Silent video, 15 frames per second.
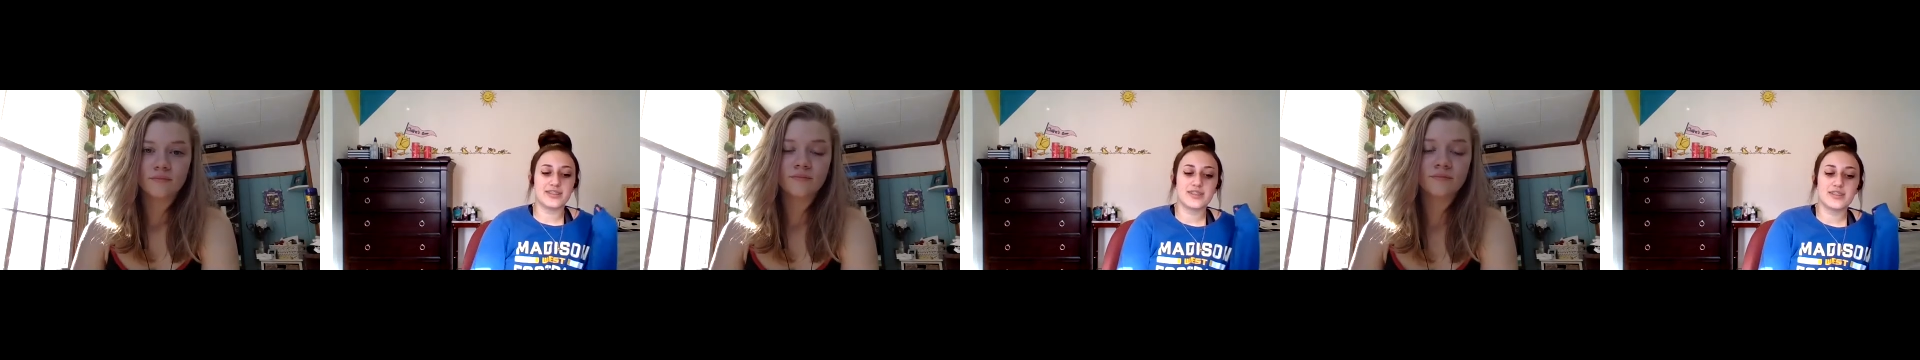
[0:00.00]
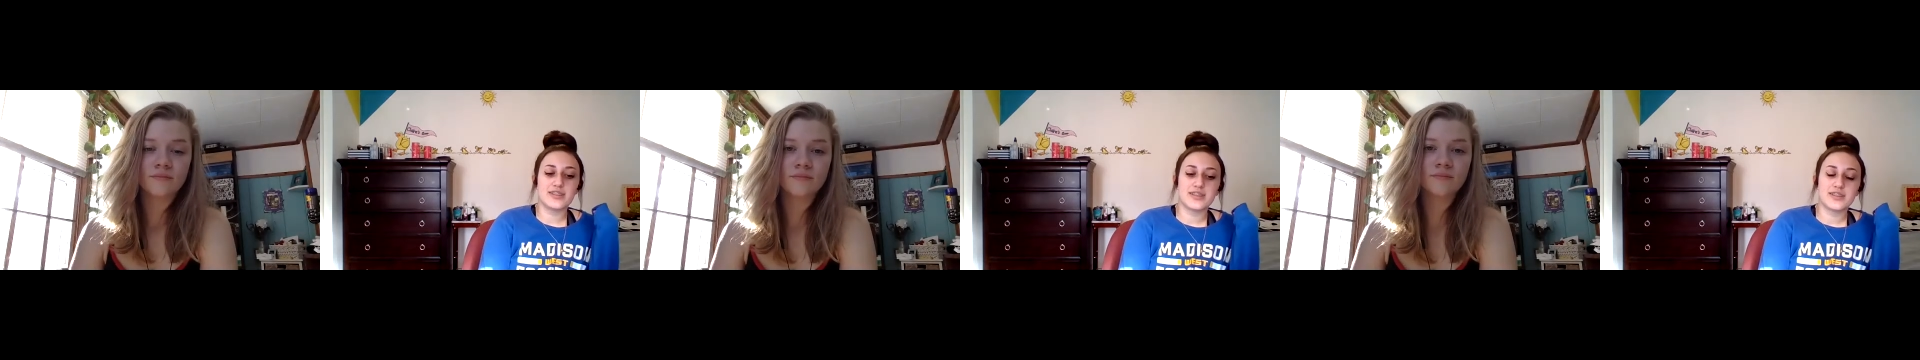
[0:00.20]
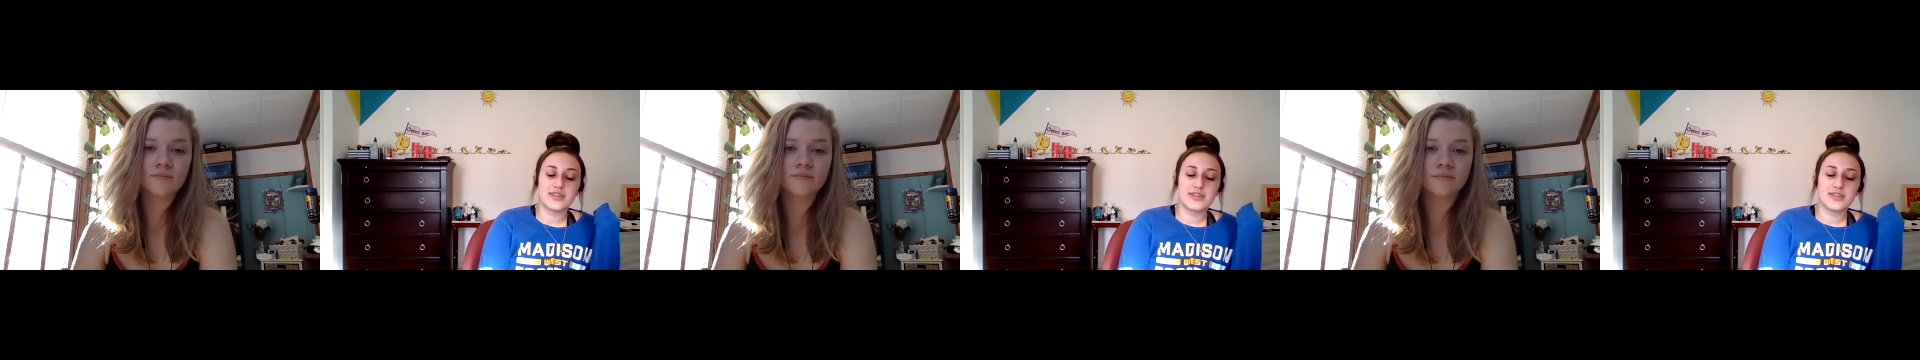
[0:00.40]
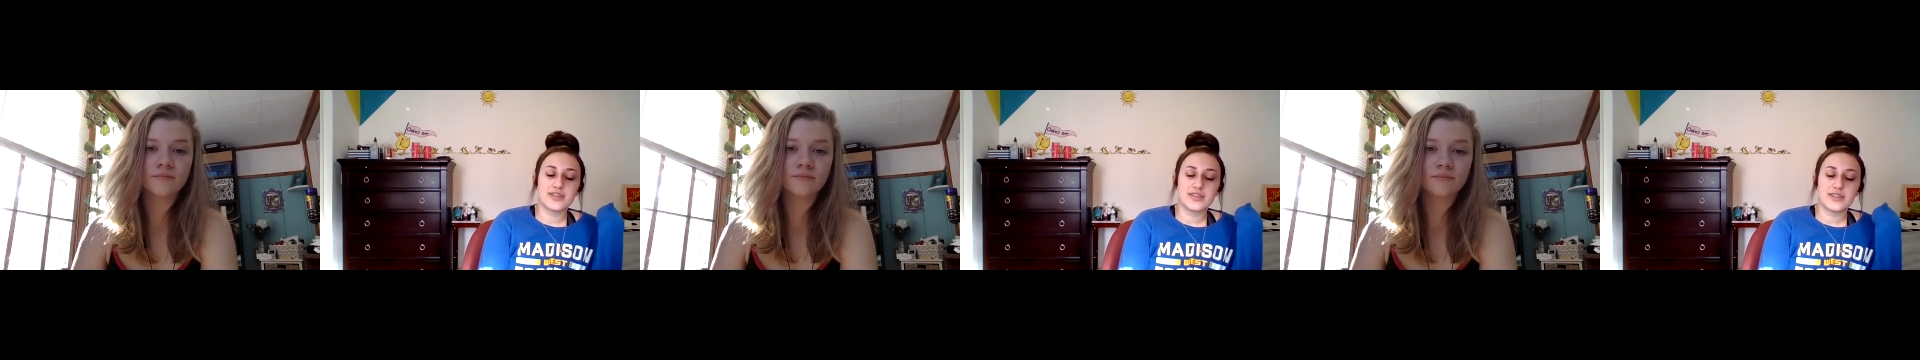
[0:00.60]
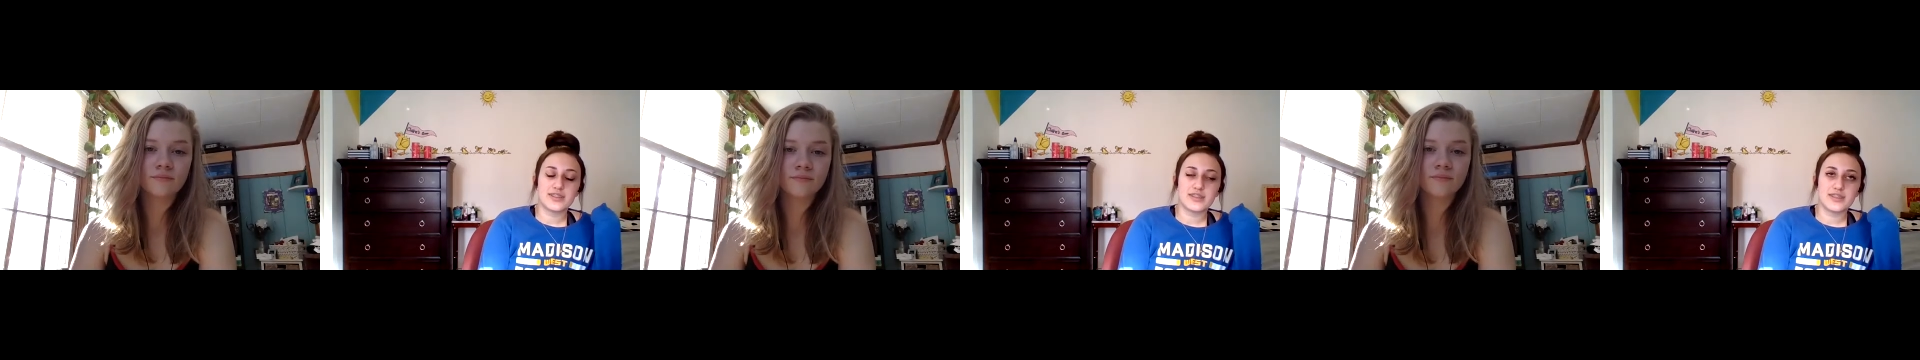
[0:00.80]

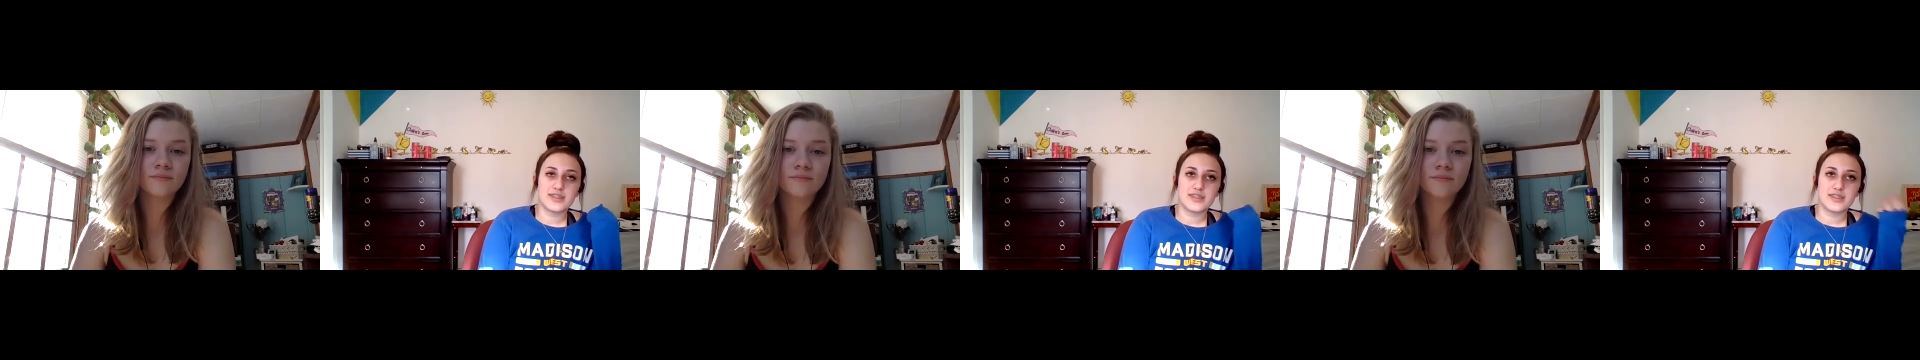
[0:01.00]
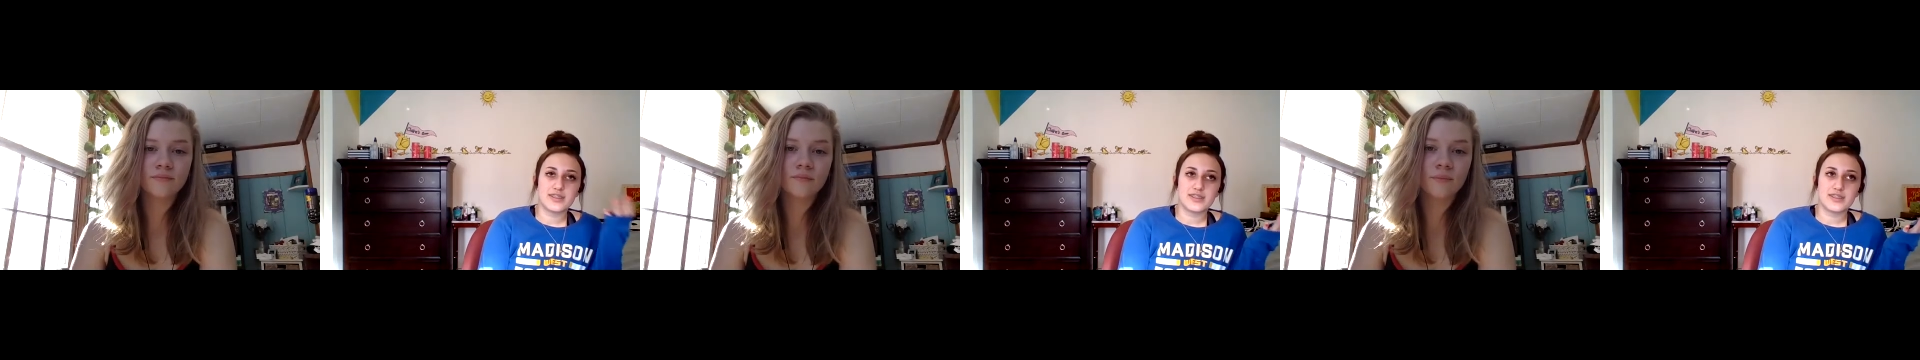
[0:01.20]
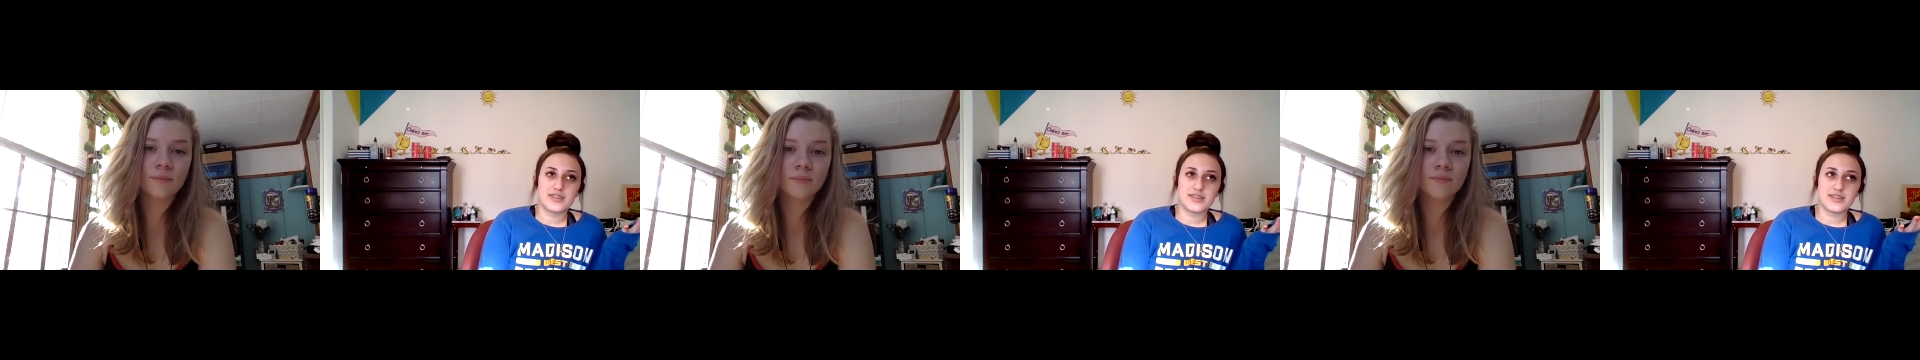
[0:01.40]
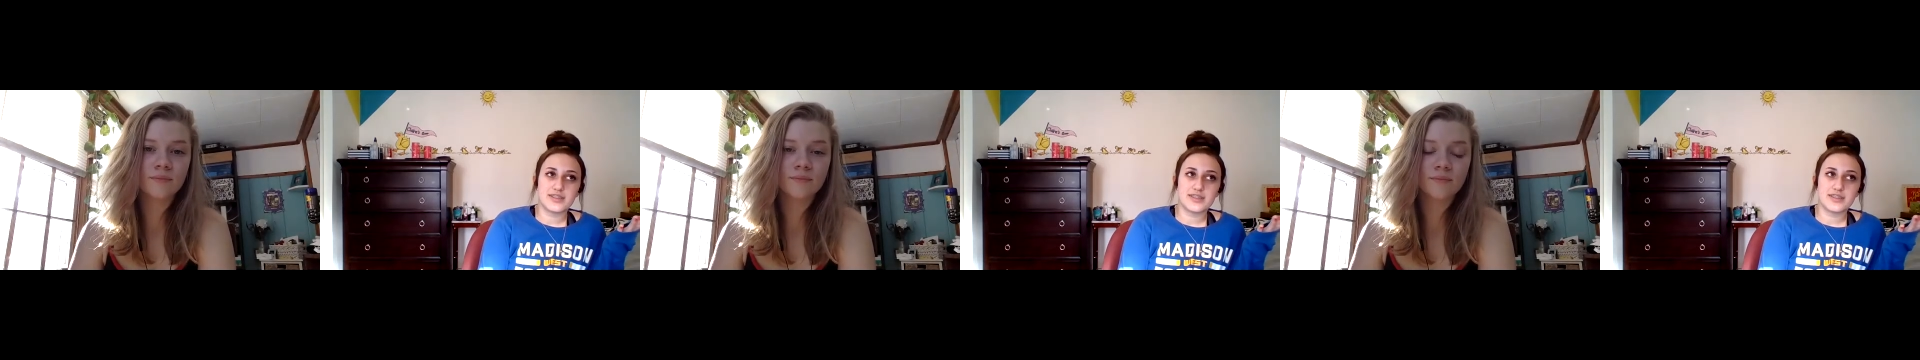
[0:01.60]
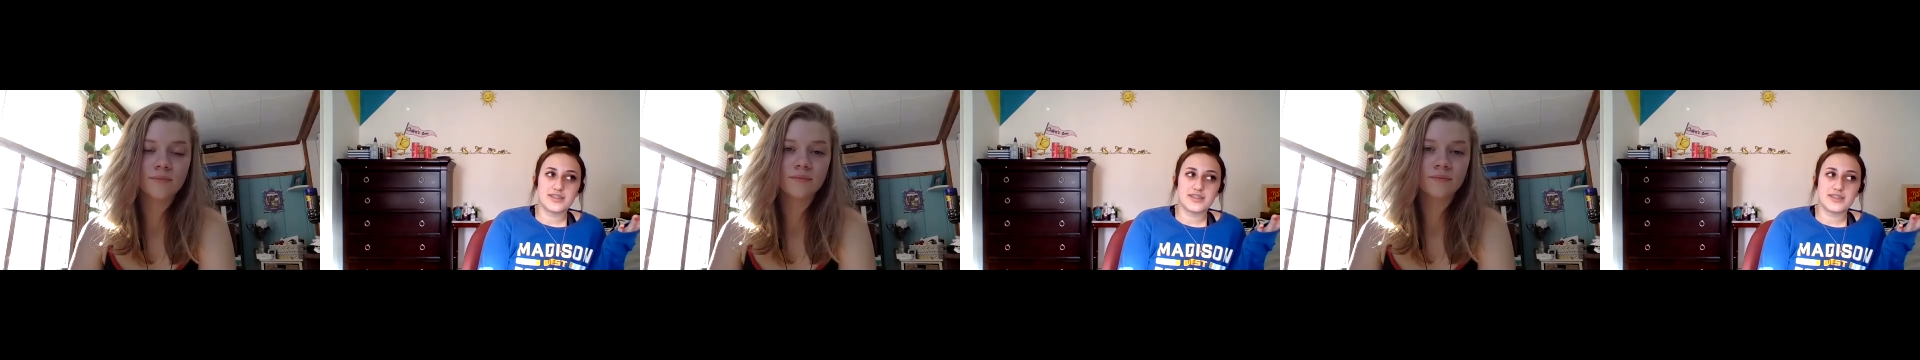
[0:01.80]

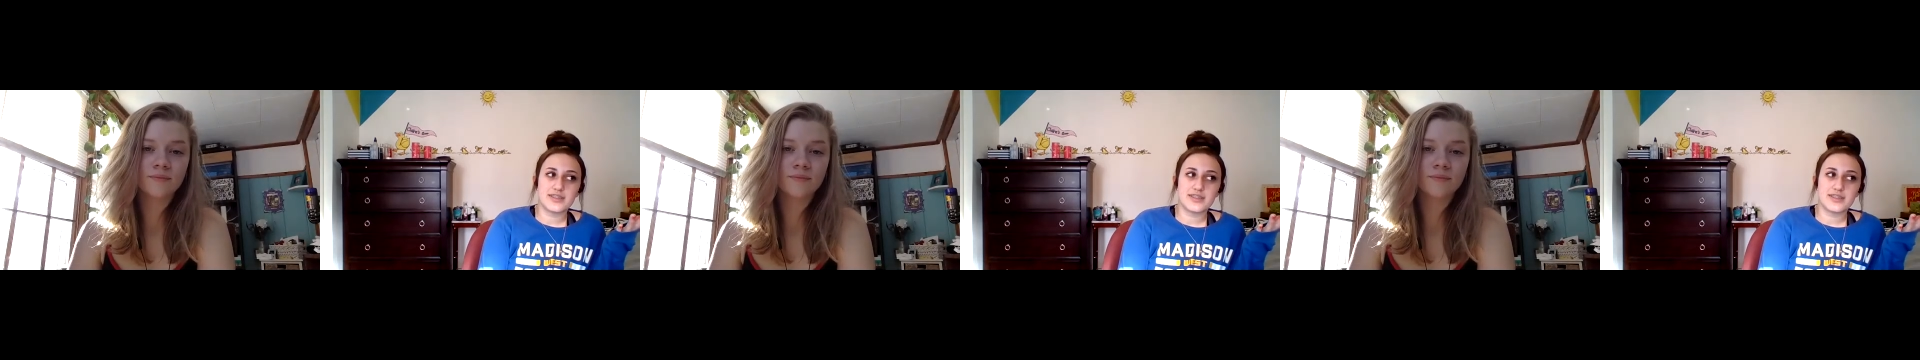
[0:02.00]
Nobody speaks.